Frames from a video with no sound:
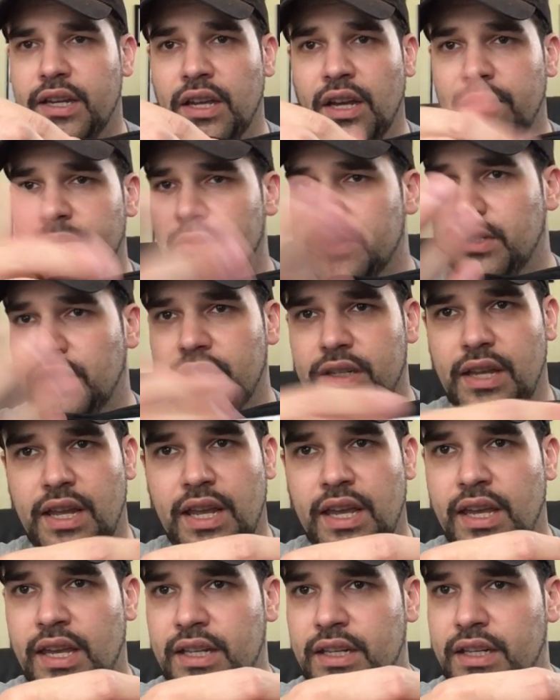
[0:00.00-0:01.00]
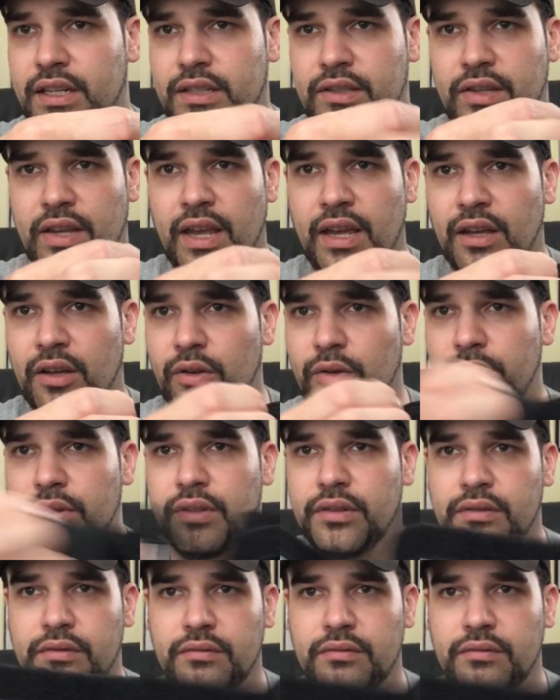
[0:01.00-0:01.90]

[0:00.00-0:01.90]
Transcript: covers it, and it's held